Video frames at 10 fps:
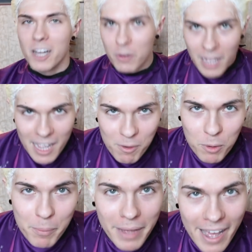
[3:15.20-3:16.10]
Okay,
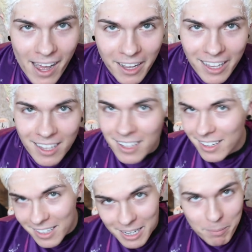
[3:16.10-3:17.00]
we're back.
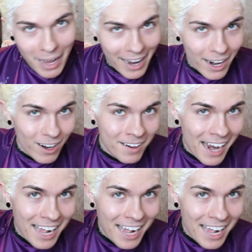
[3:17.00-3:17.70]
My hair,